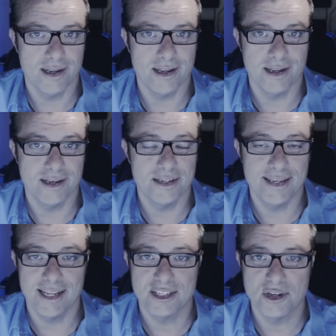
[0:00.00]
And it
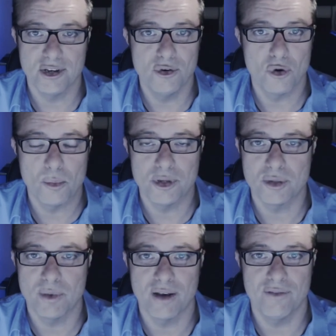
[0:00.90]
takes an enormous
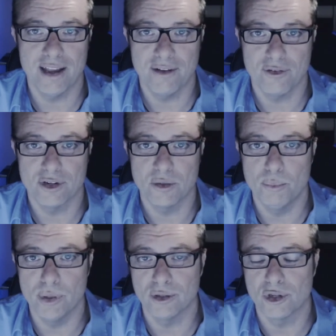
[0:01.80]
amount of effort to
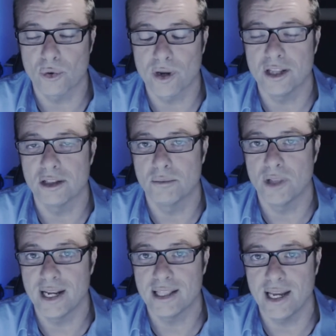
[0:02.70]
build curriculum
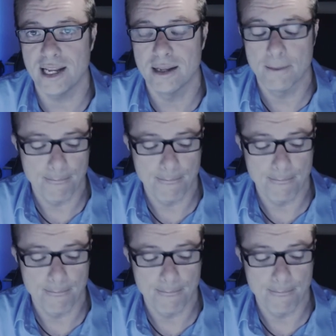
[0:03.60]
like that.